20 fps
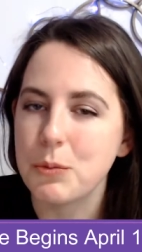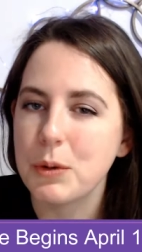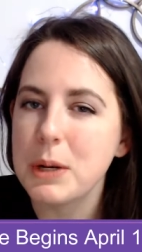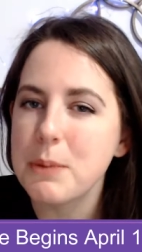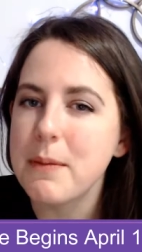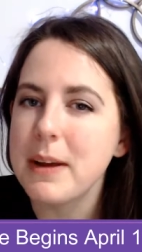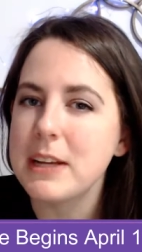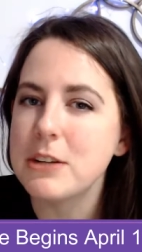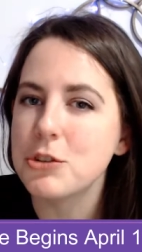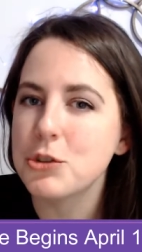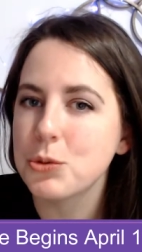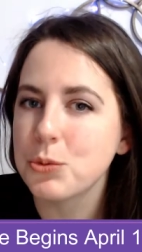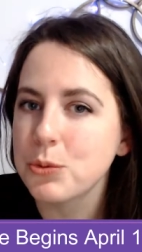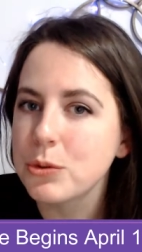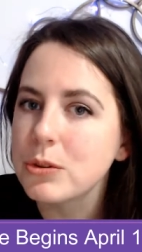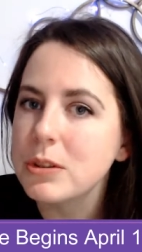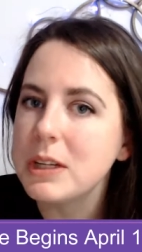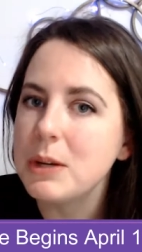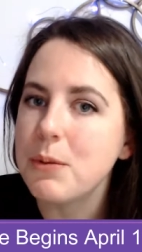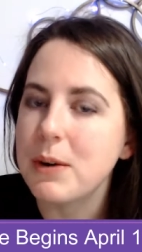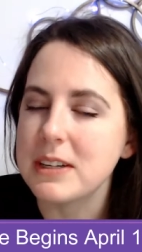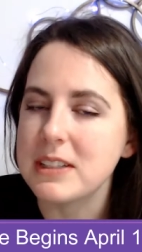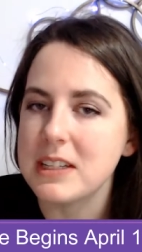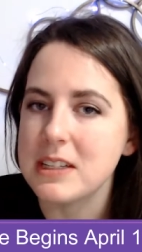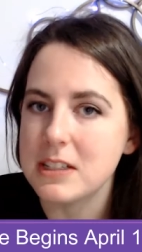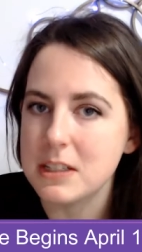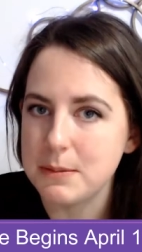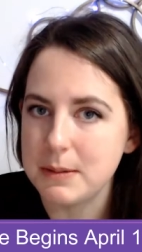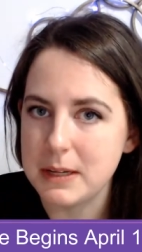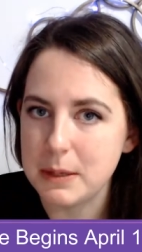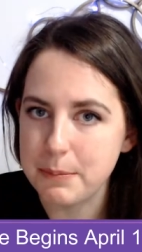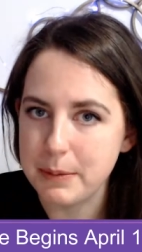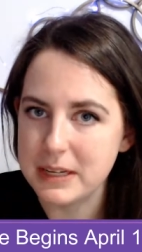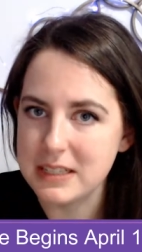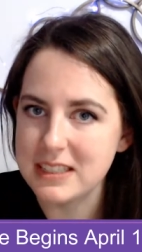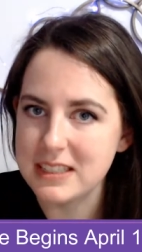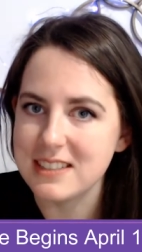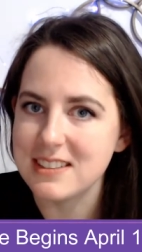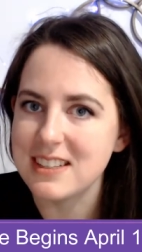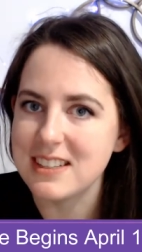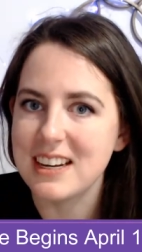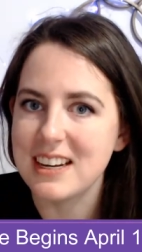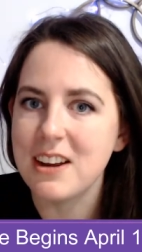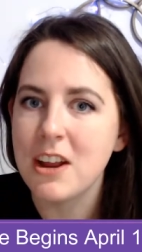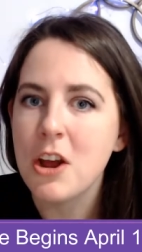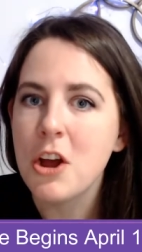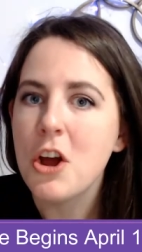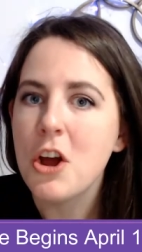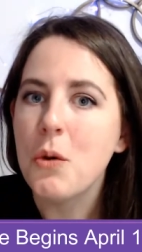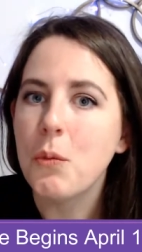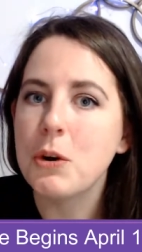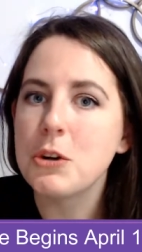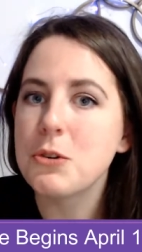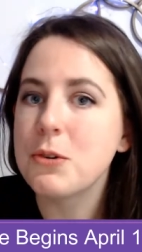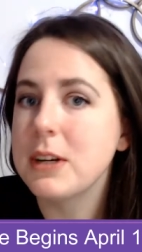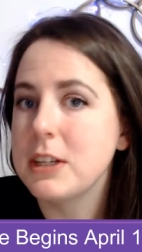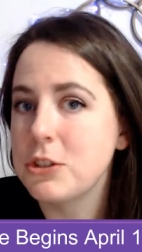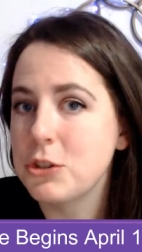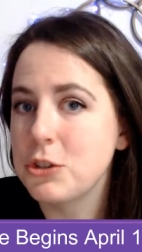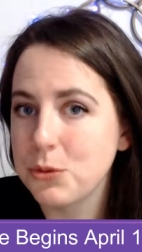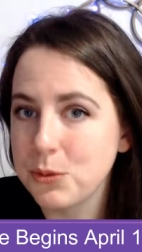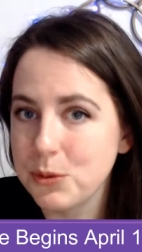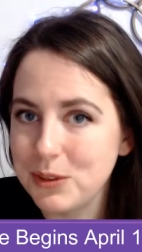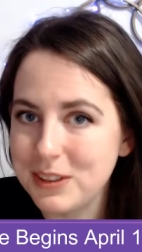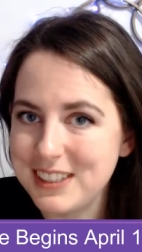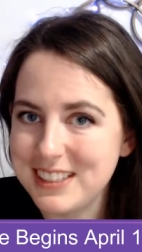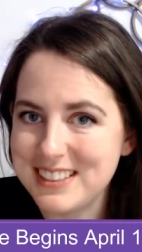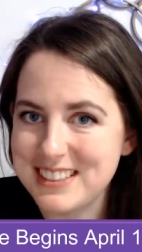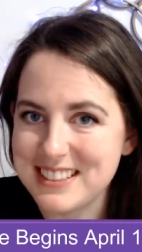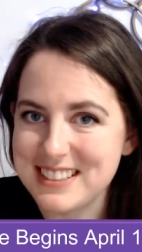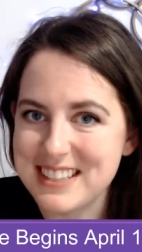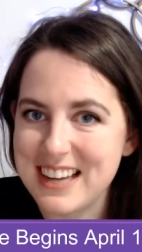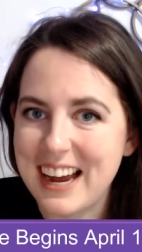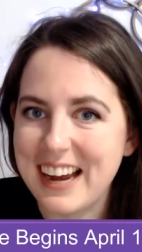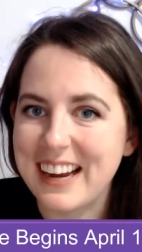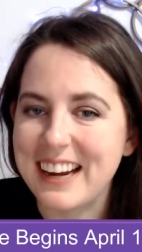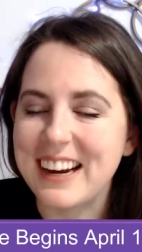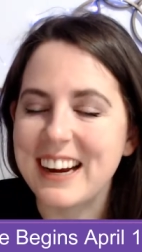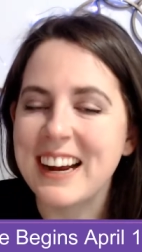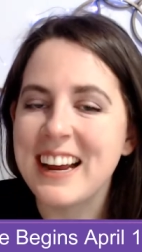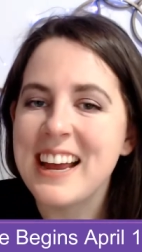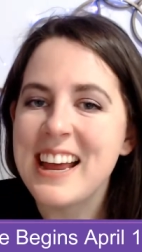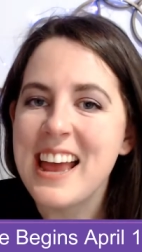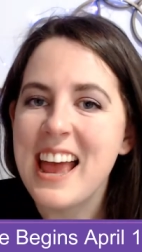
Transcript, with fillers: What am I truly wanting to be abundant in? What do I truly desire?